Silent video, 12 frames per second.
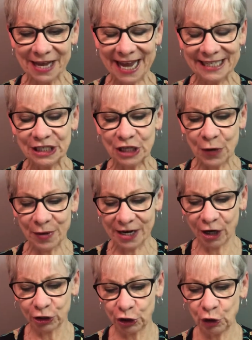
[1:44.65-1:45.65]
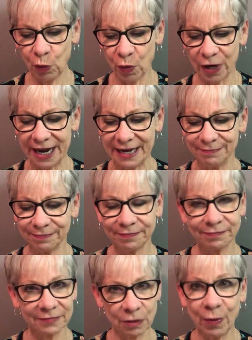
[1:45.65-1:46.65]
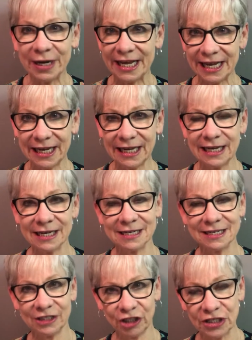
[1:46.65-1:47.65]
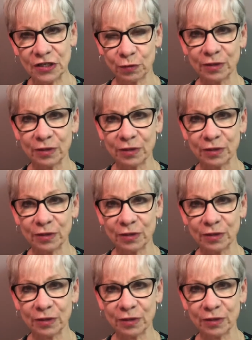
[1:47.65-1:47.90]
And so in our story, when Jesus